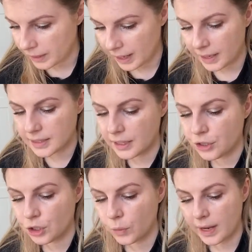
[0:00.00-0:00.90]

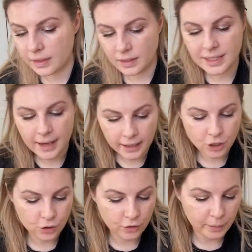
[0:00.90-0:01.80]
accentuate the
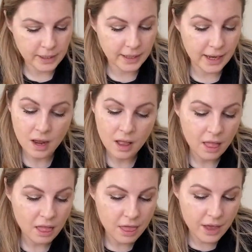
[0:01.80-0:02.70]
texture of my skin
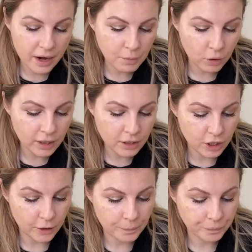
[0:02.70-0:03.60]
that I'm not
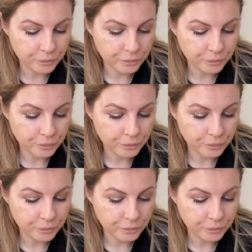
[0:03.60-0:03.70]
into.